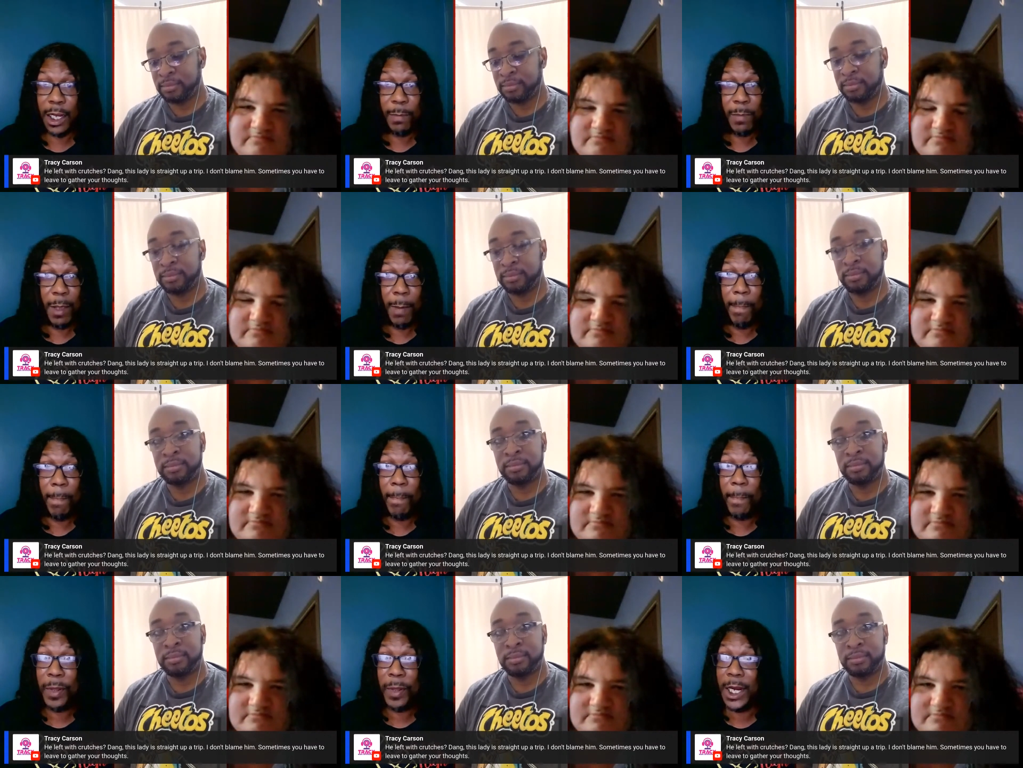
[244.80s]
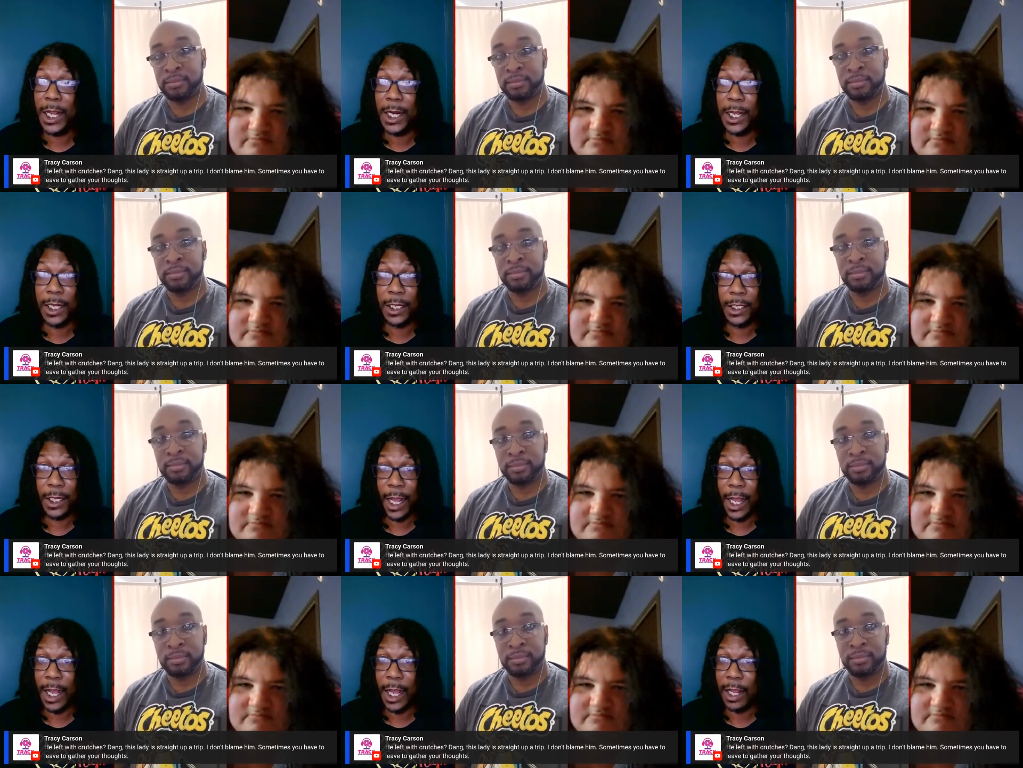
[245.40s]
Speaker 1: and plenty of
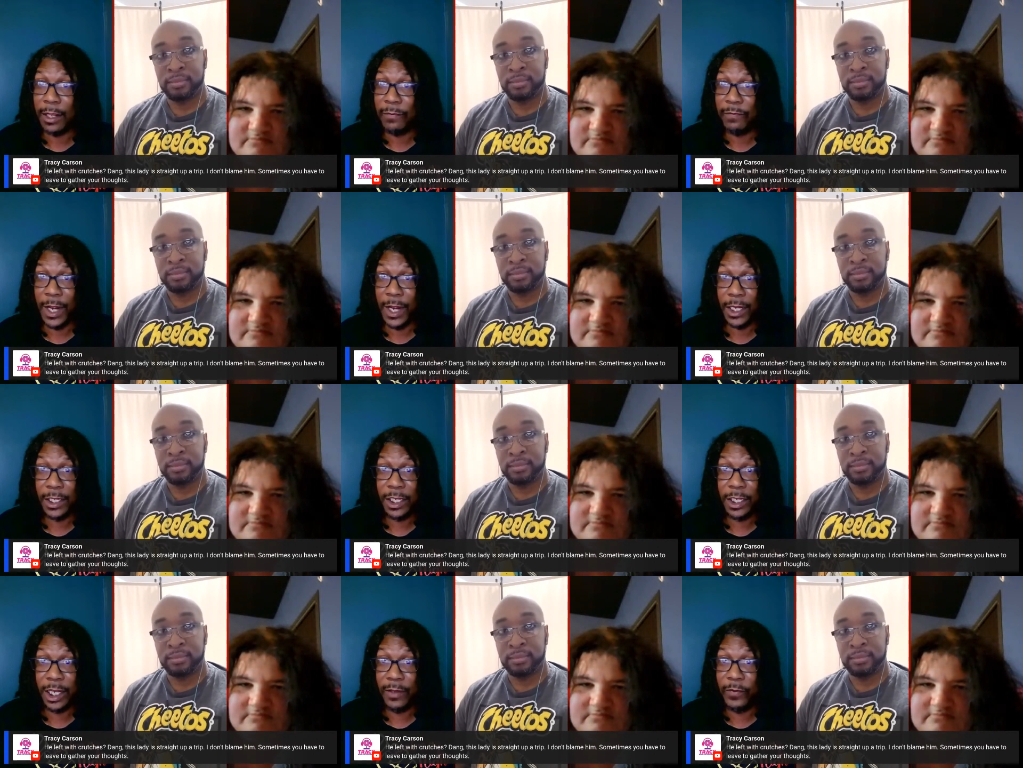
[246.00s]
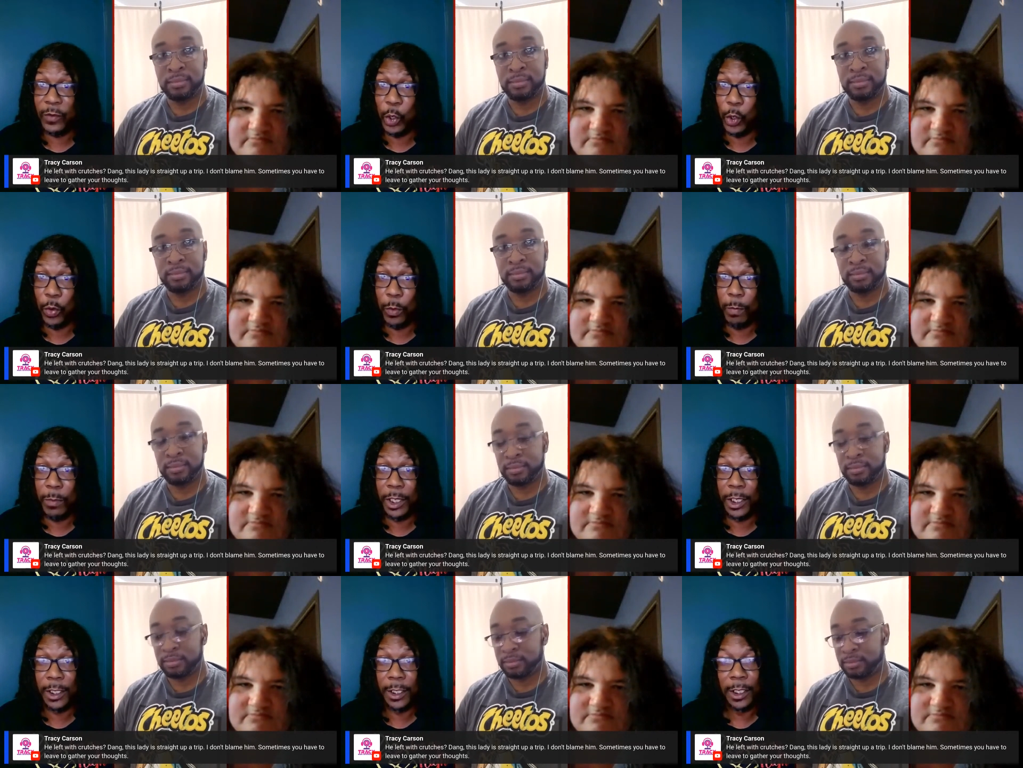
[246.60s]
times foxy has
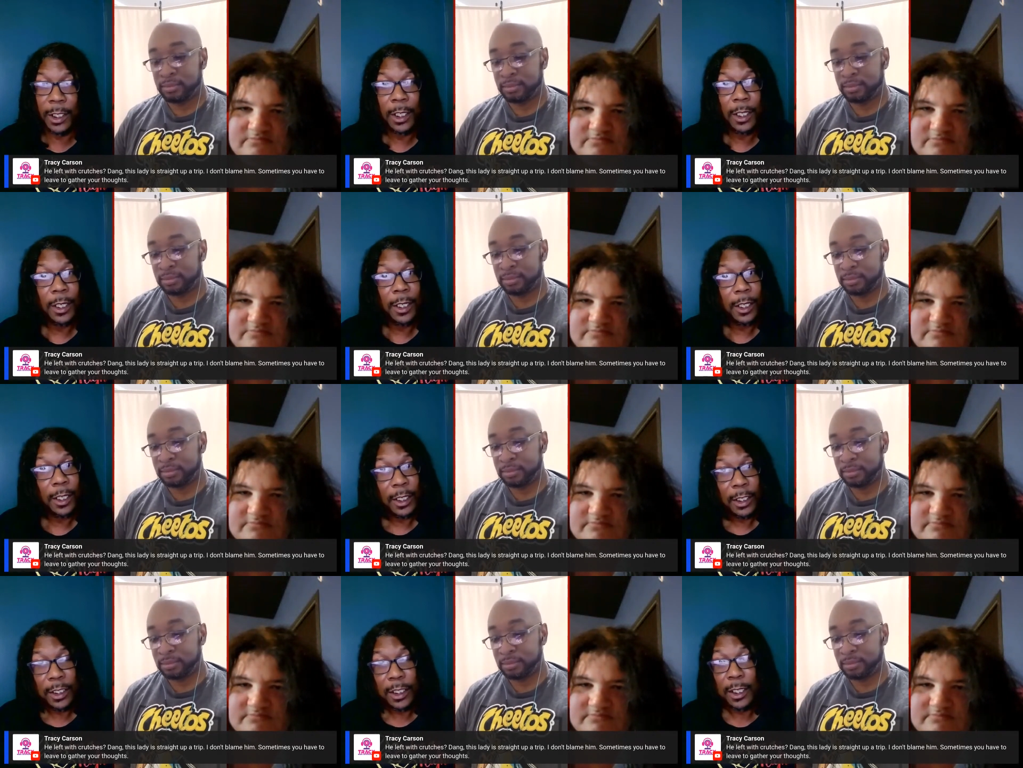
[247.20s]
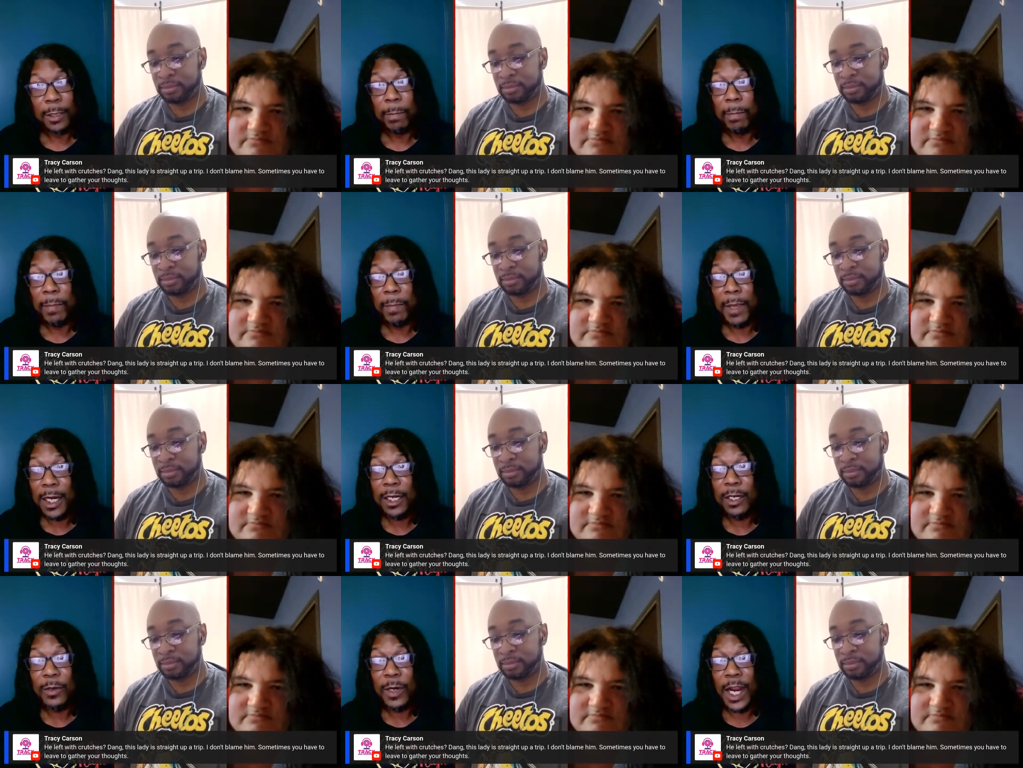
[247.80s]
told me you
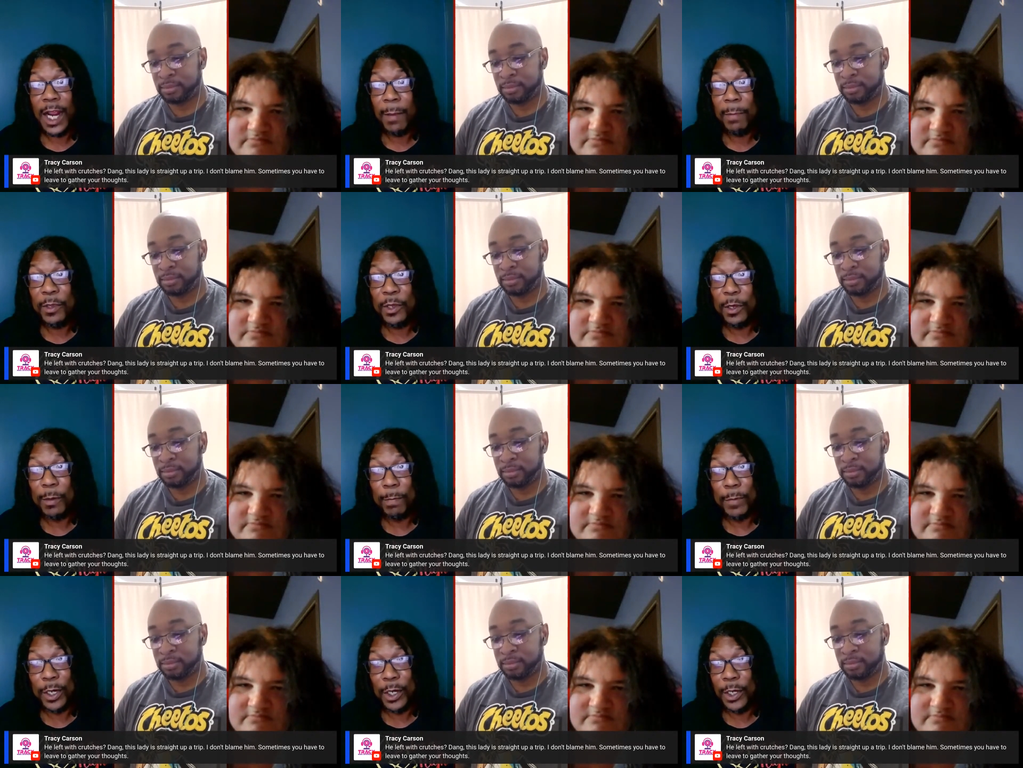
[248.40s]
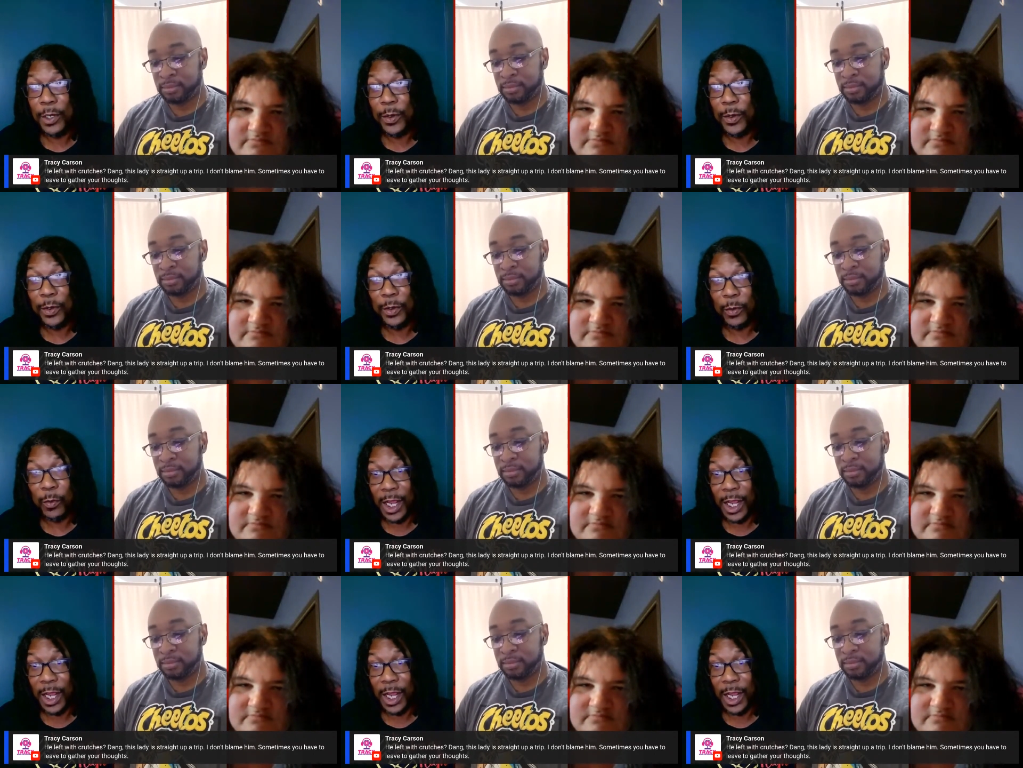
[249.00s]
better grab you a burger on the